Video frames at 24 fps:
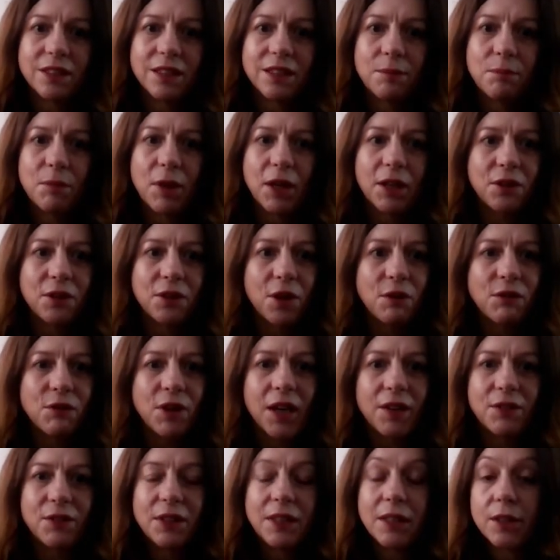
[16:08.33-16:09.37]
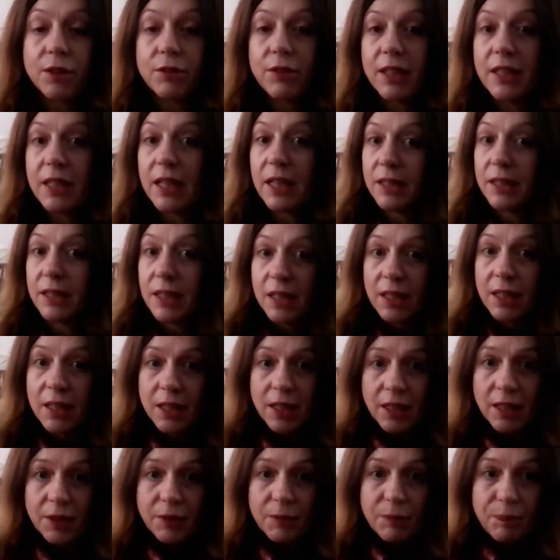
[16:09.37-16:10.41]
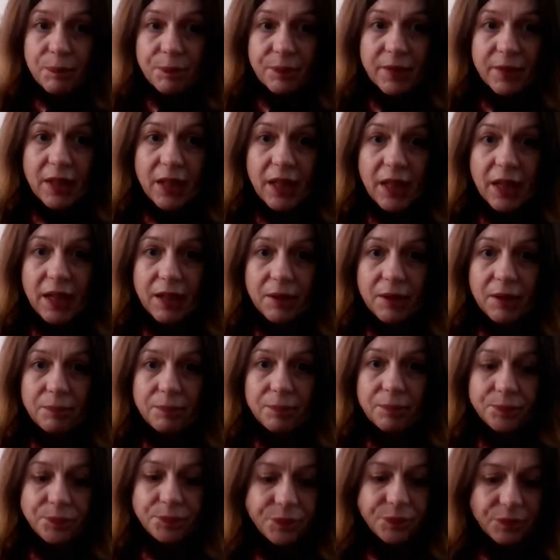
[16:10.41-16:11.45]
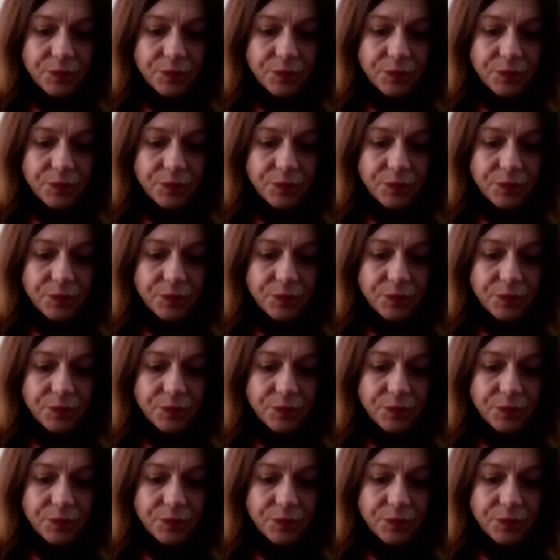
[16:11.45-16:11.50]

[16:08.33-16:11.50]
that they might not arrive at the other end, and